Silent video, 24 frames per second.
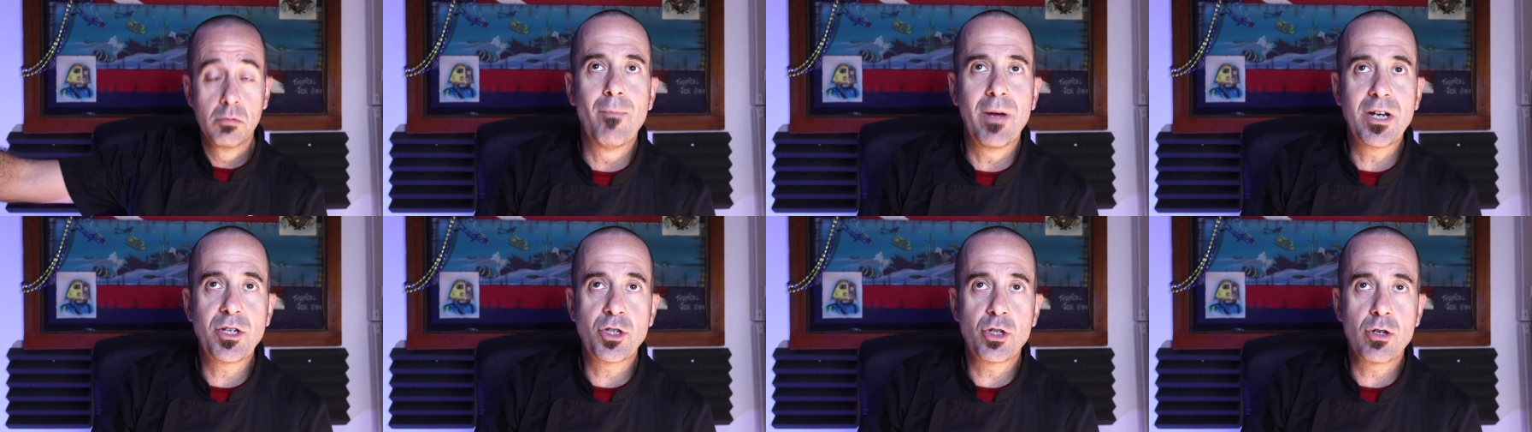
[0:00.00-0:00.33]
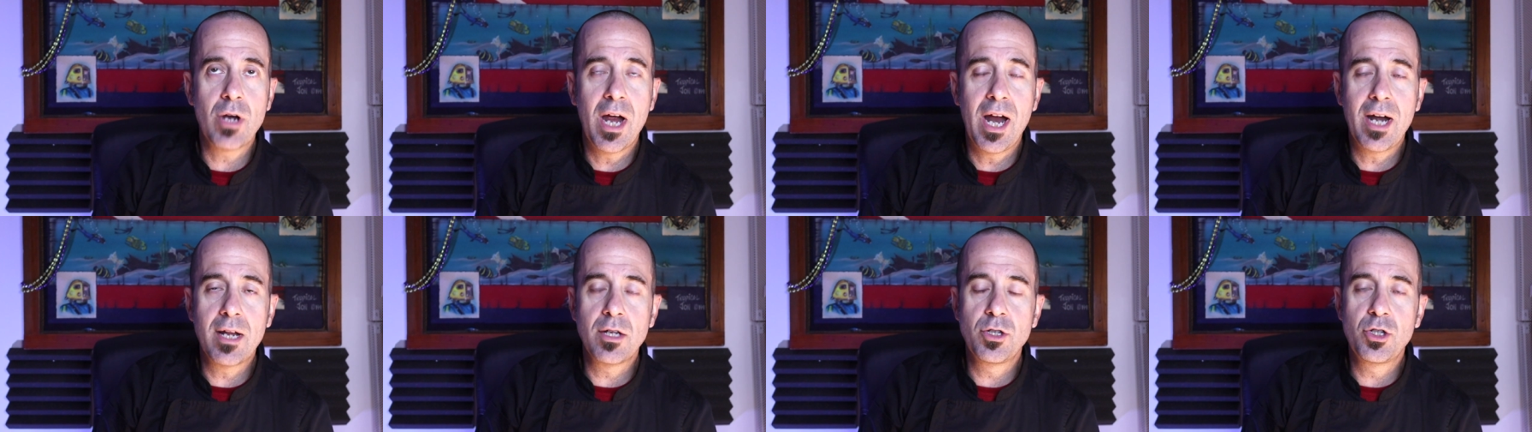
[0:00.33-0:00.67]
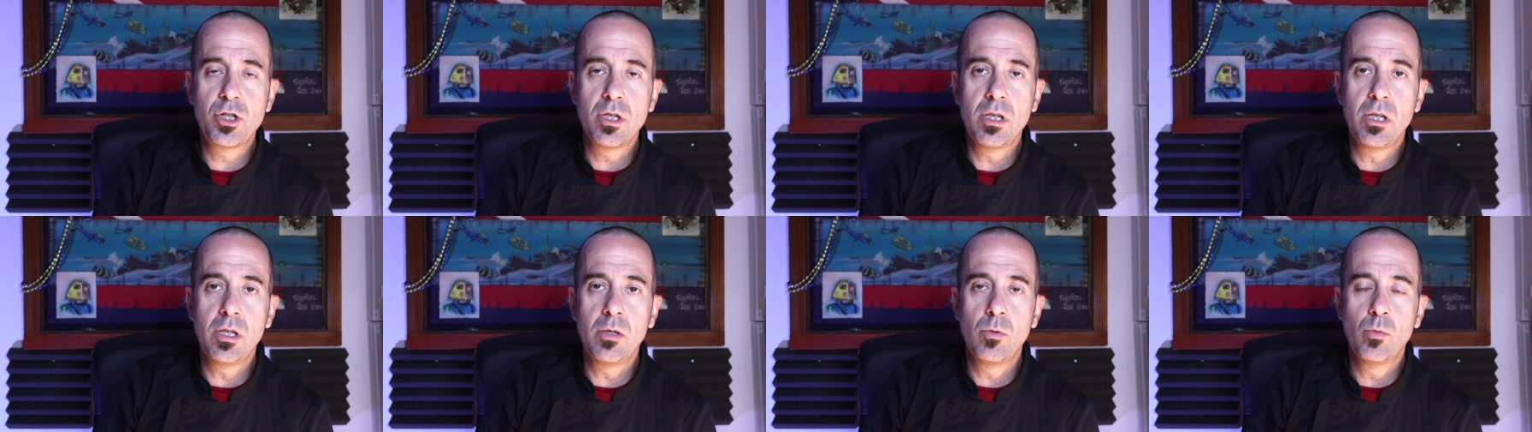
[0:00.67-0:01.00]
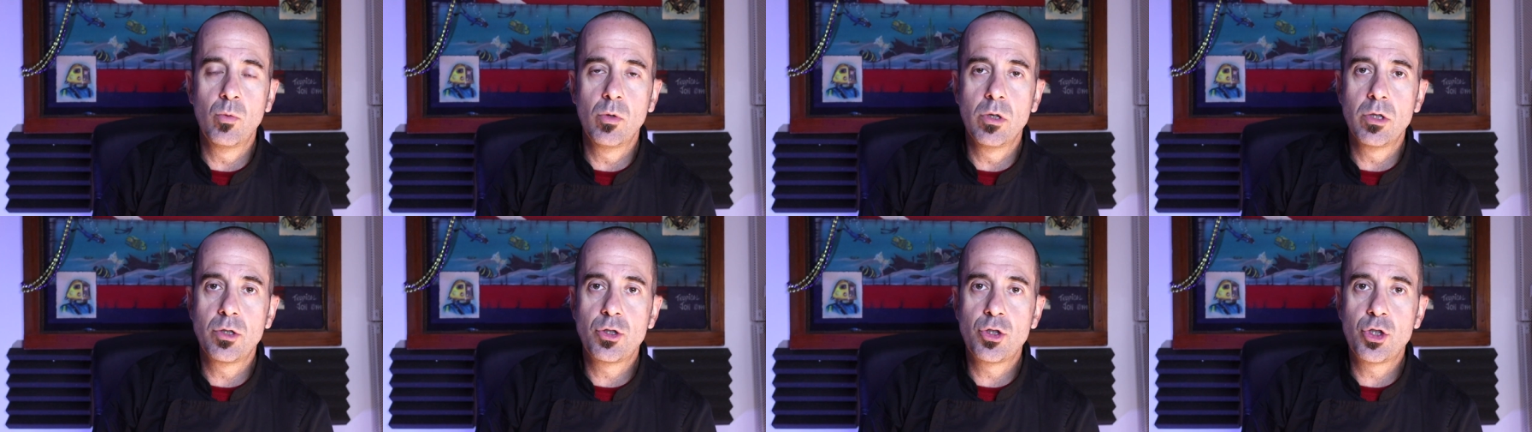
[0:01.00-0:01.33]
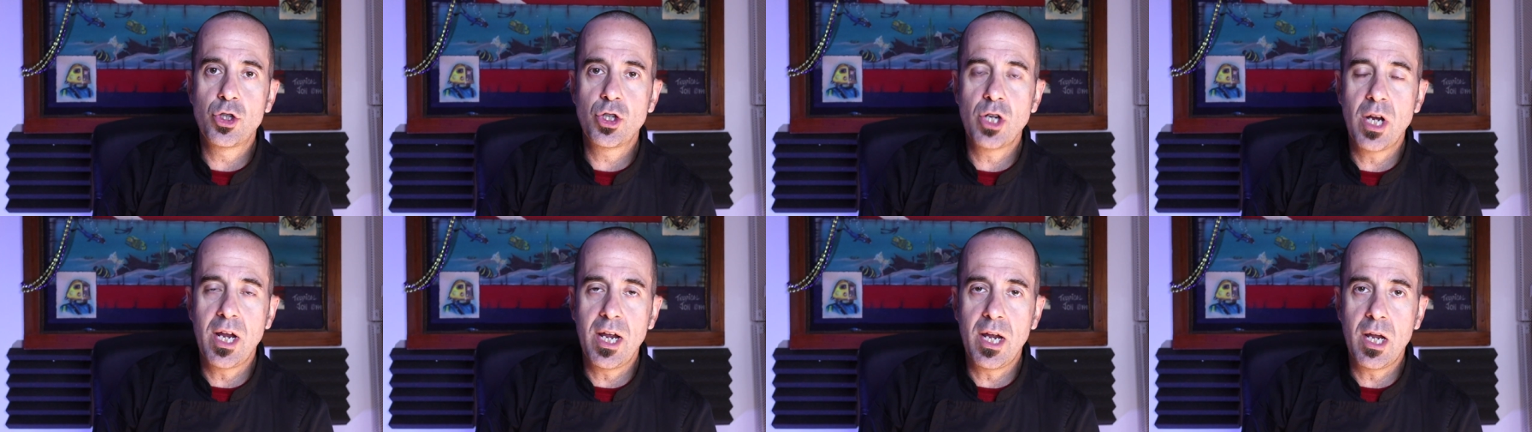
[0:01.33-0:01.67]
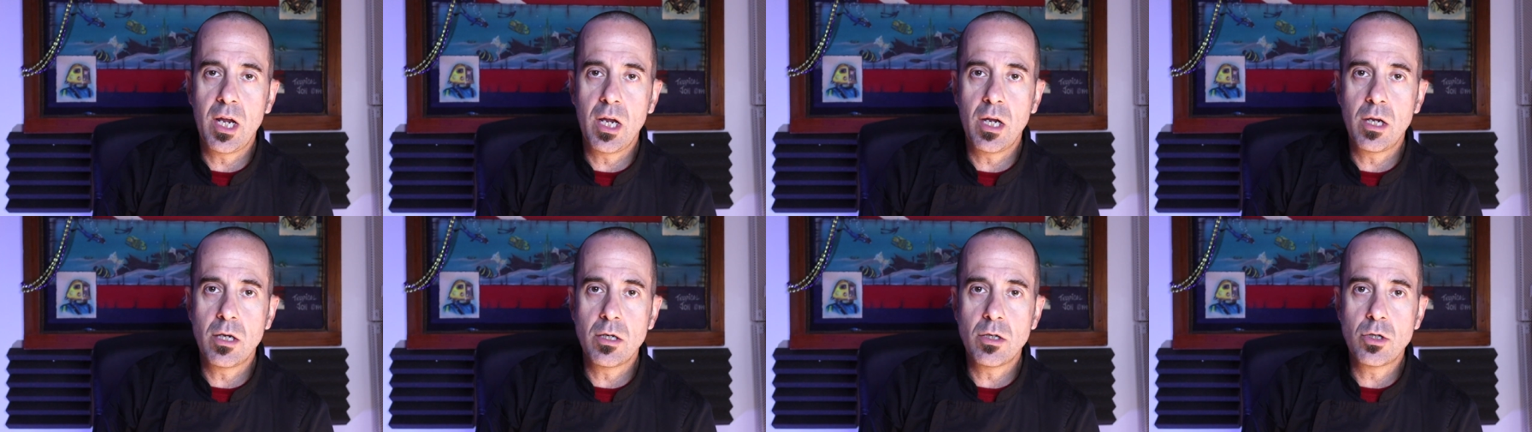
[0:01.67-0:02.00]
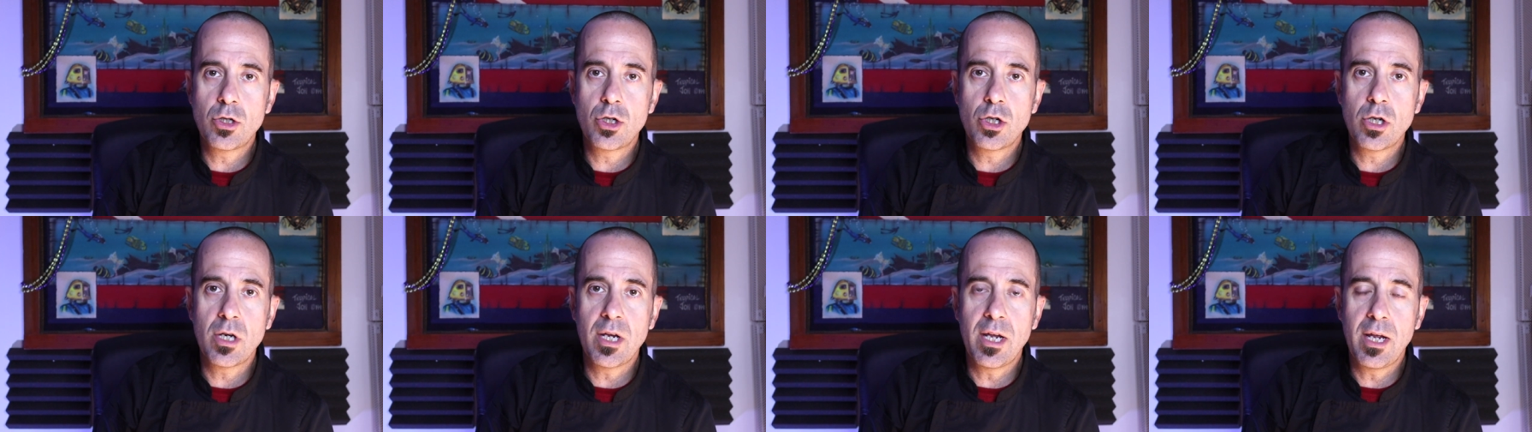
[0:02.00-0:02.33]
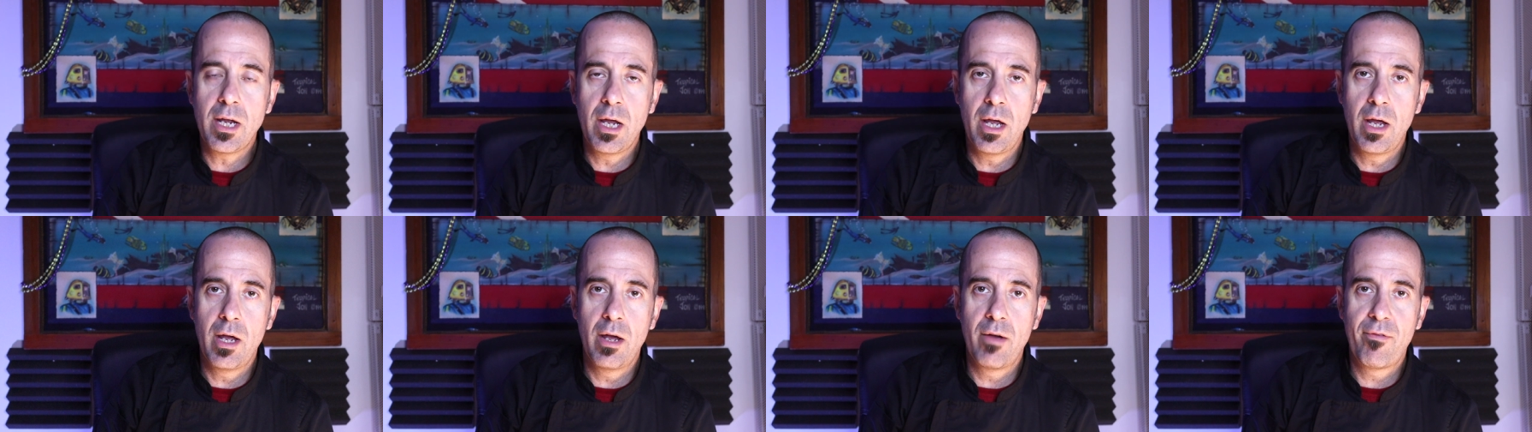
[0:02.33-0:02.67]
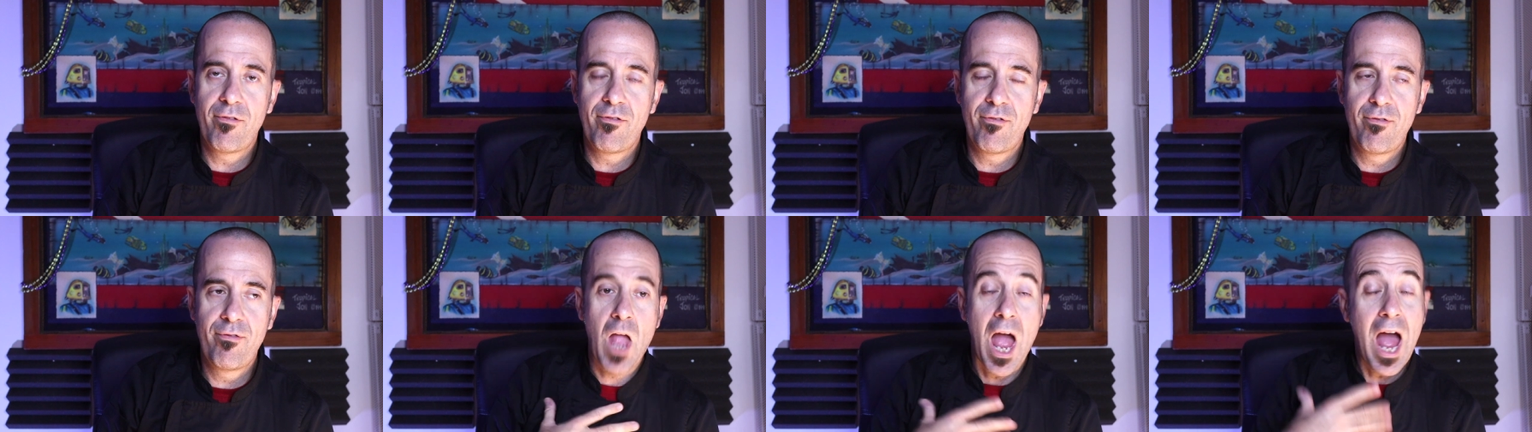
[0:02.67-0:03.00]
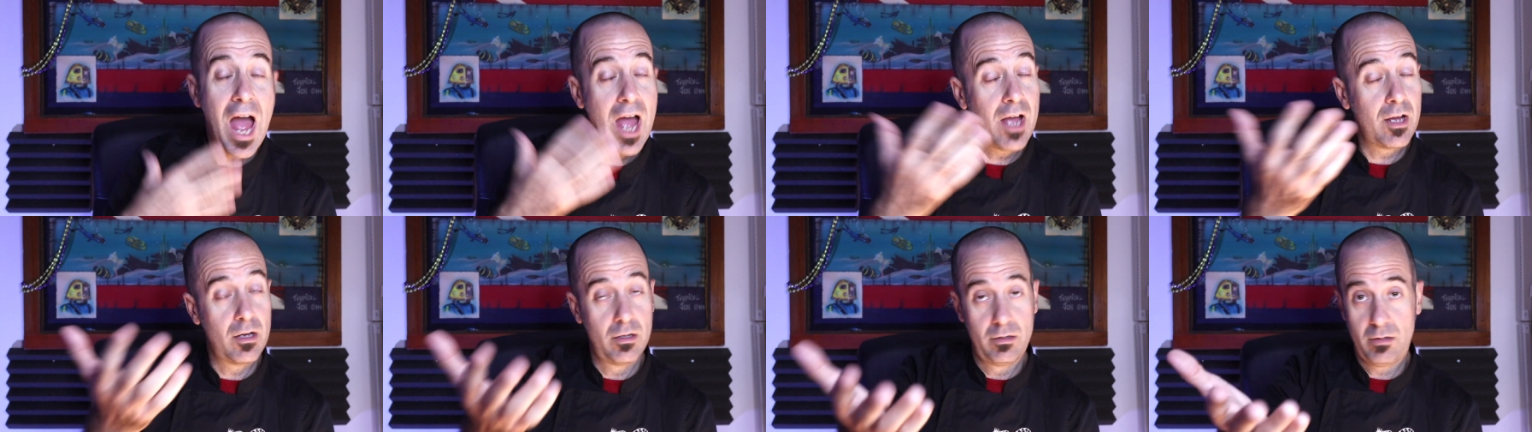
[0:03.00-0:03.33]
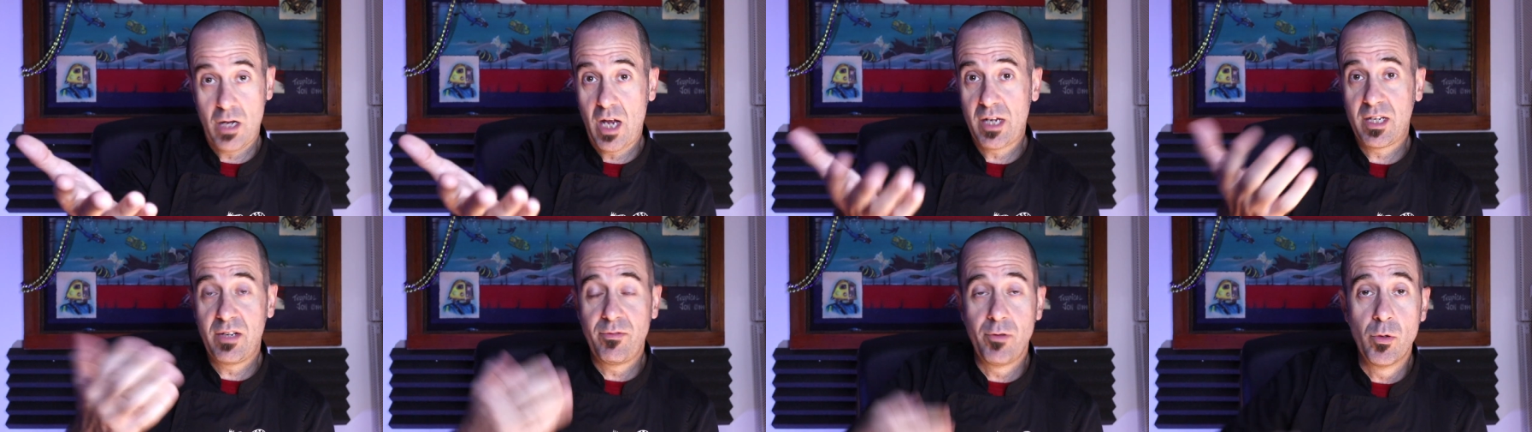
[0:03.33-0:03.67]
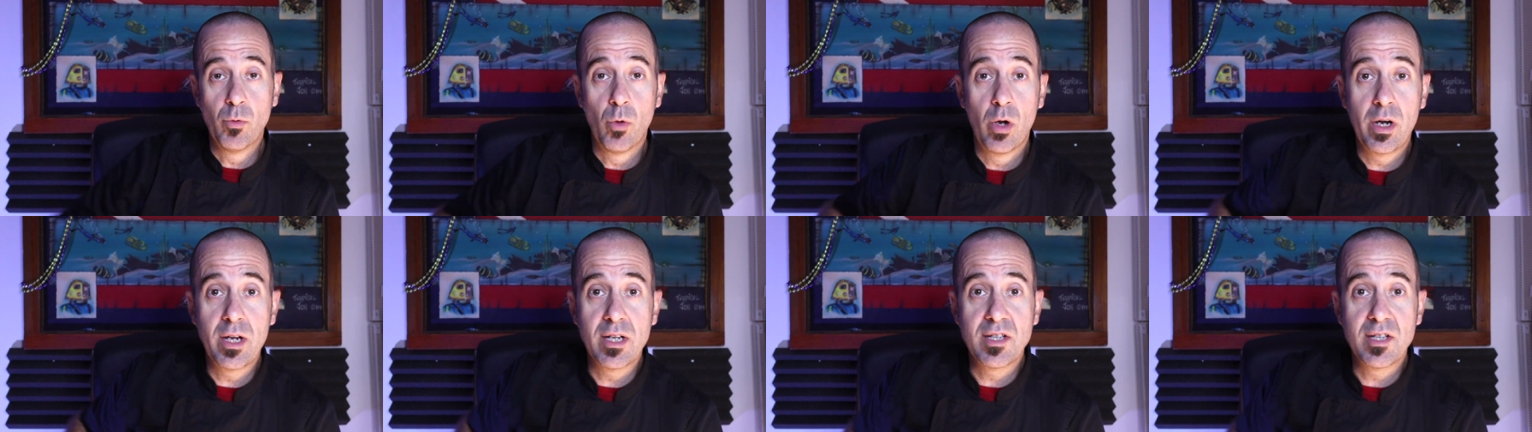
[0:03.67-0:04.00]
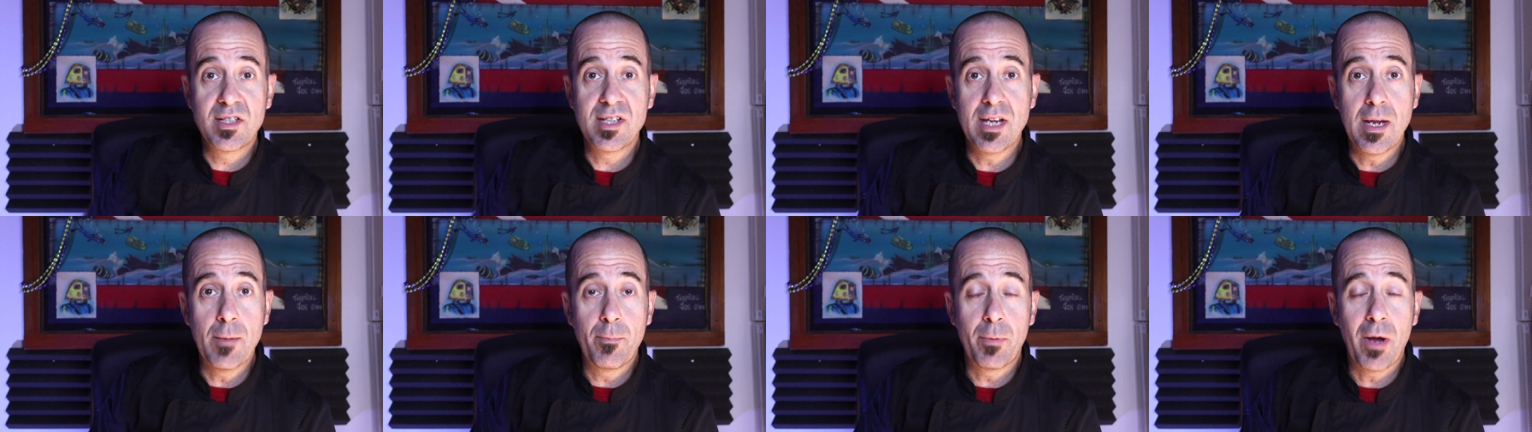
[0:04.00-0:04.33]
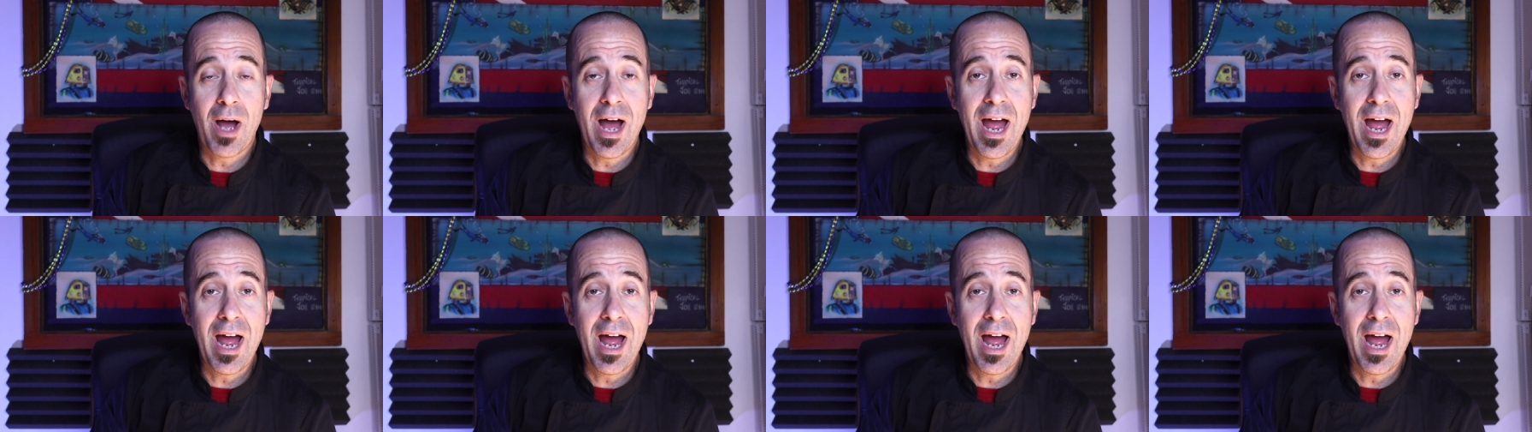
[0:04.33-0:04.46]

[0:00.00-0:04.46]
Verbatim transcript: My strategy would change if, I, I'll give you one example.